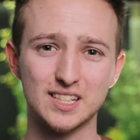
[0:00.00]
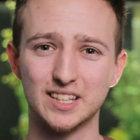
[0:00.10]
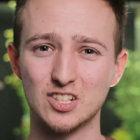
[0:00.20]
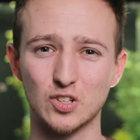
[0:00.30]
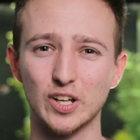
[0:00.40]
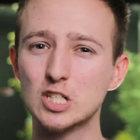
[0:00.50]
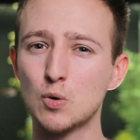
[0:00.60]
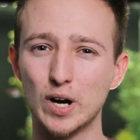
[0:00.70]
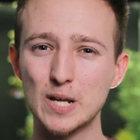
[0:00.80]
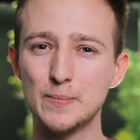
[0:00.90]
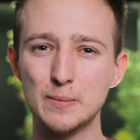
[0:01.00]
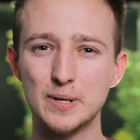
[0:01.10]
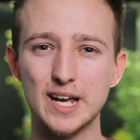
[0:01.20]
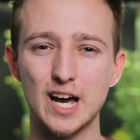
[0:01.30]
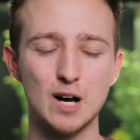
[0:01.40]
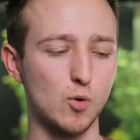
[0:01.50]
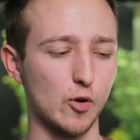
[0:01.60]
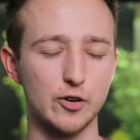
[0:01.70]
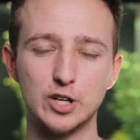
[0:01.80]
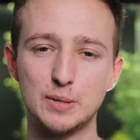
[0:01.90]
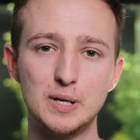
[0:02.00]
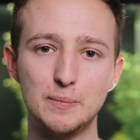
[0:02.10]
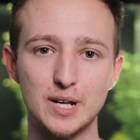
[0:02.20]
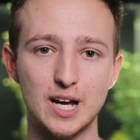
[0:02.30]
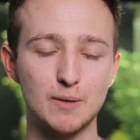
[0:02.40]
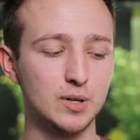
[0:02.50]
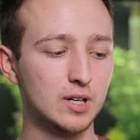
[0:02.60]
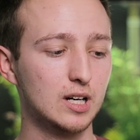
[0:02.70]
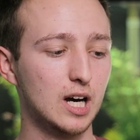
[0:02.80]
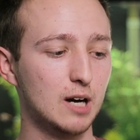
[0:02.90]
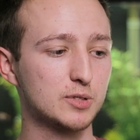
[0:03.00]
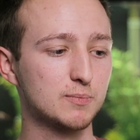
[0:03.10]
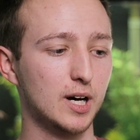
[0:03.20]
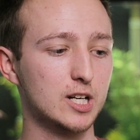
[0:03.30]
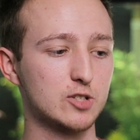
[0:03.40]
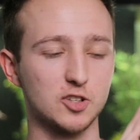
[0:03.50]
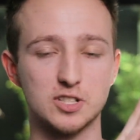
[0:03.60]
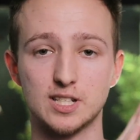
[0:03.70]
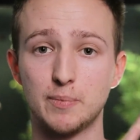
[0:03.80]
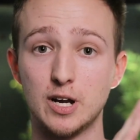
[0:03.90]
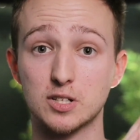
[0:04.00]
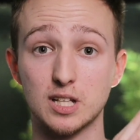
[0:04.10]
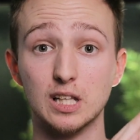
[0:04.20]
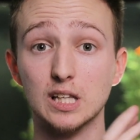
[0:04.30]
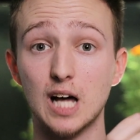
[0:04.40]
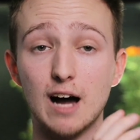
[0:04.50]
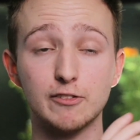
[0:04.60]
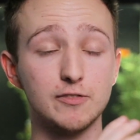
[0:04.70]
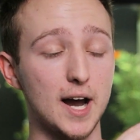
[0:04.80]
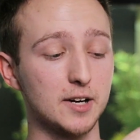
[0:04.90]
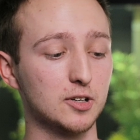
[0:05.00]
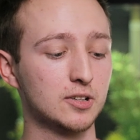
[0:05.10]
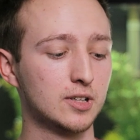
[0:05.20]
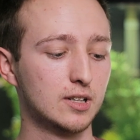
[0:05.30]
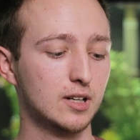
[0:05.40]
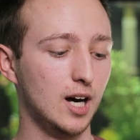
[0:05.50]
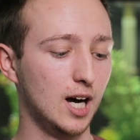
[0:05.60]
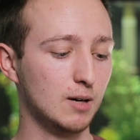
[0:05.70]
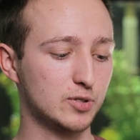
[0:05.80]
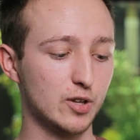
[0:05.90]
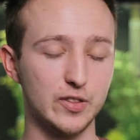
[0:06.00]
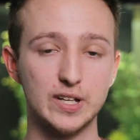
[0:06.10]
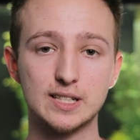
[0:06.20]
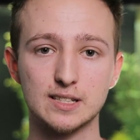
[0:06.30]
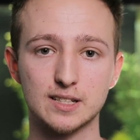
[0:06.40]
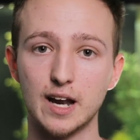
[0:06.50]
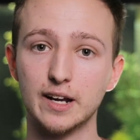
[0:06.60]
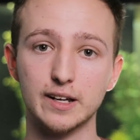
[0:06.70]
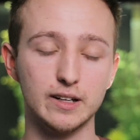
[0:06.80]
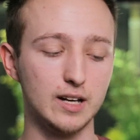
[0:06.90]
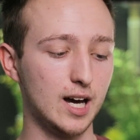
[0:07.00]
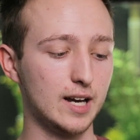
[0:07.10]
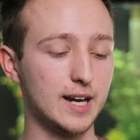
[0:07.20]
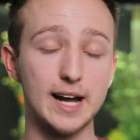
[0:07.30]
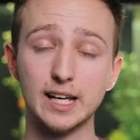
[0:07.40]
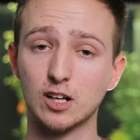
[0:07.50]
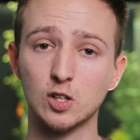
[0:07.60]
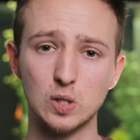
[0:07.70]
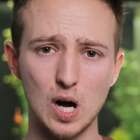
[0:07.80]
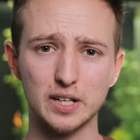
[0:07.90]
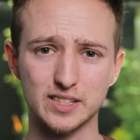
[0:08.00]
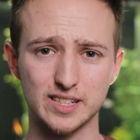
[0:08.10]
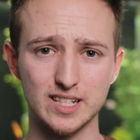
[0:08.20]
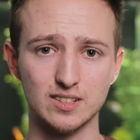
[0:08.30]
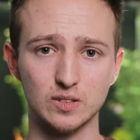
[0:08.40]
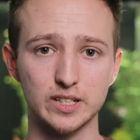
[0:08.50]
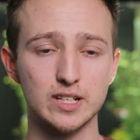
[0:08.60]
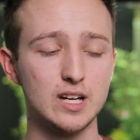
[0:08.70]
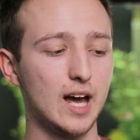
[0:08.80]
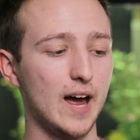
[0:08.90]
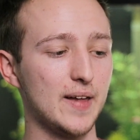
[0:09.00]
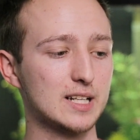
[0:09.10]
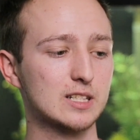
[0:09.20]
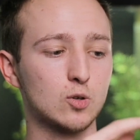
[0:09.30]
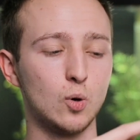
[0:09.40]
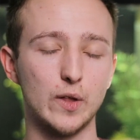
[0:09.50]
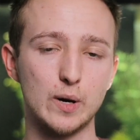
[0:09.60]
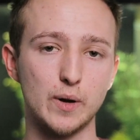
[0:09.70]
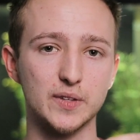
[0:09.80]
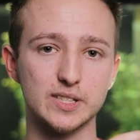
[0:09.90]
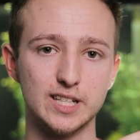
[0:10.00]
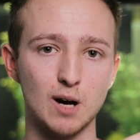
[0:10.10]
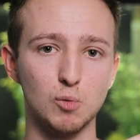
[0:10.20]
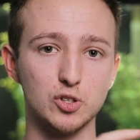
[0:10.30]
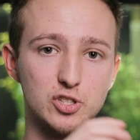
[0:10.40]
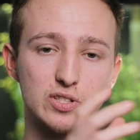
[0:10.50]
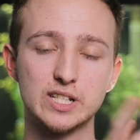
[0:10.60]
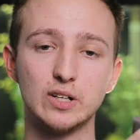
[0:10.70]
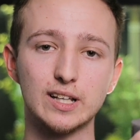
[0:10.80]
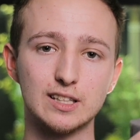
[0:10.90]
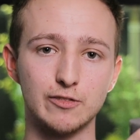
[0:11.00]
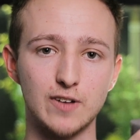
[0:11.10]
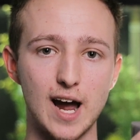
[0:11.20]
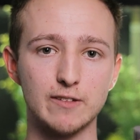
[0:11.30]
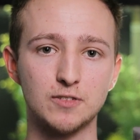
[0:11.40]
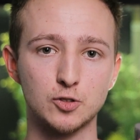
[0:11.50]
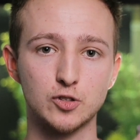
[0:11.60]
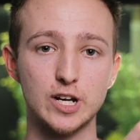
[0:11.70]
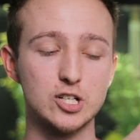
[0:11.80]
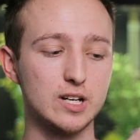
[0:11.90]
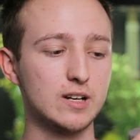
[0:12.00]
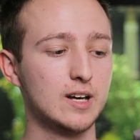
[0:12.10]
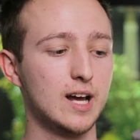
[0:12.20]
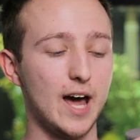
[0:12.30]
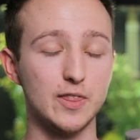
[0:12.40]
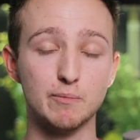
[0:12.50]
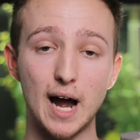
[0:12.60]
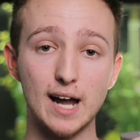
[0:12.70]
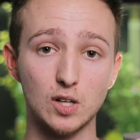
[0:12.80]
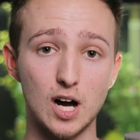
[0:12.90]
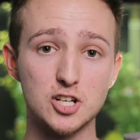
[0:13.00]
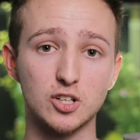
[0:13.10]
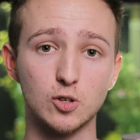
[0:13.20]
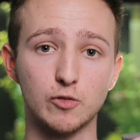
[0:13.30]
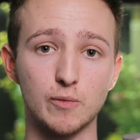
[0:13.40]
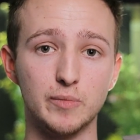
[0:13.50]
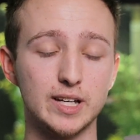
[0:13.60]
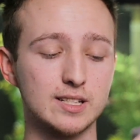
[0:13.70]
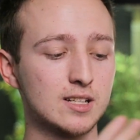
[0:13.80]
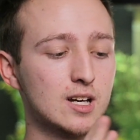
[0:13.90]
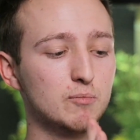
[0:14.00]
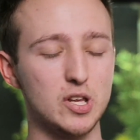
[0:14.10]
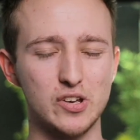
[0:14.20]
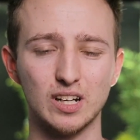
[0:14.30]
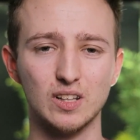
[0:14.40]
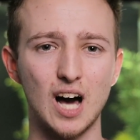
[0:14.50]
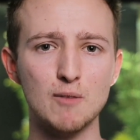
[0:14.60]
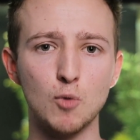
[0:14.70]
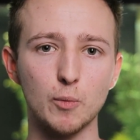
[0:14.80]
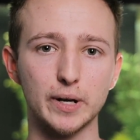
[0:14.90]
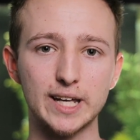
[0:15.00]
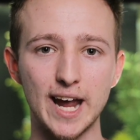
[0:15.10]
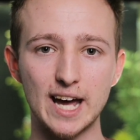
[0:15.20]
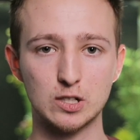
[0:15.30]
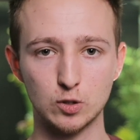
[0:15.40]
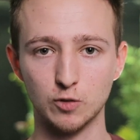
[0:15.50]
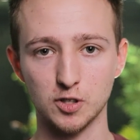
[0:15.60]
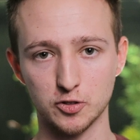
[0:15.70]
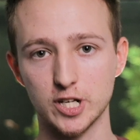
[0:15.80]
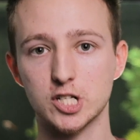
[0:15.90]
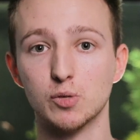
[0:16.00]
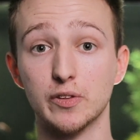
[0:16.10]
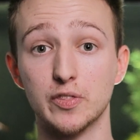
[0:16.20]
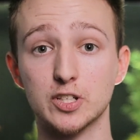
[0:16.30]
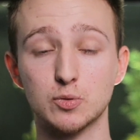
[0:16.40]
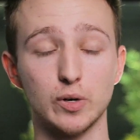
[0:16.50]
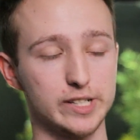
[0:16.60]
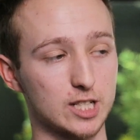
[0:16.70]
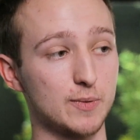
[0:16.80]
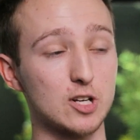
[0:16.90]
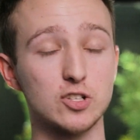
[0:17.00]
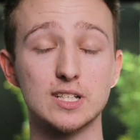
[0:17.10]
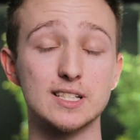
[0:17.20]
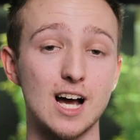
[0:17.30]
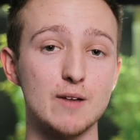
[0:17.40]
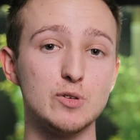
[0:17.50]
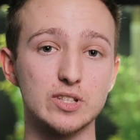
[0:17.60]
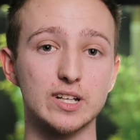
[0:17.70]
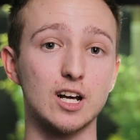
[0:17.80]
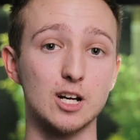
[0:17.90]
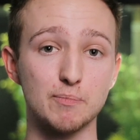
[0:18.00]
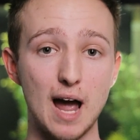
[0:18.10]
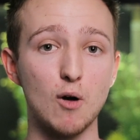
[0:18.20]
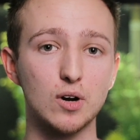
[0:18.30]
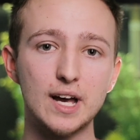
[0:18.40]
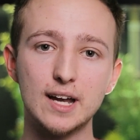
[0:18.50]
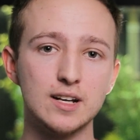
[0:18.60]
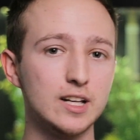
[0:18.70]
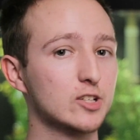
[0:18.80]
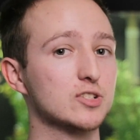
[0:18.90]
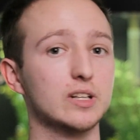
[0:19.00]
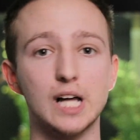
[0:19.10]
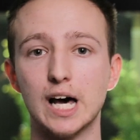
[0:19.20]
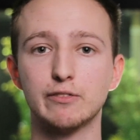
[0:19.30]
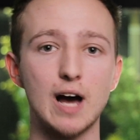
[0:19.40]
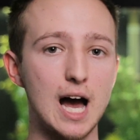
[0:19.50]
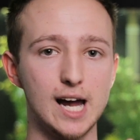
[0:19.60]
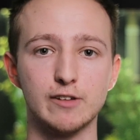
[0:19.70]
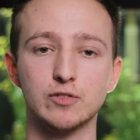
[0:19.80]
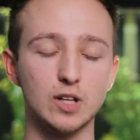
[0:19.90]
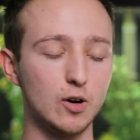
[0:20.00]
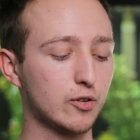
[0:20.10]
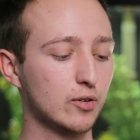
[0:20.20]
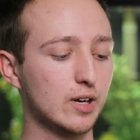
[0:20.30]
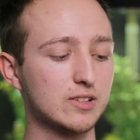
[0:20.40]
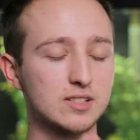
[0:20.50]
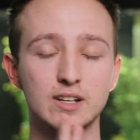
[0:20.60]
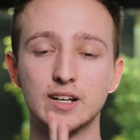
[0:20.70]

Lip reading: said these are like 20 ppm or 30 ppm sponge, versus up here it's a lot finer. So this is gonna not get clogged as easily. And that's the cool thing about this double, is you still get the fine filtration and the biological from this, but you get a lot more mechanical filtration with this one. Especially since I'm using it on a power head, there's a lot of high flow through this,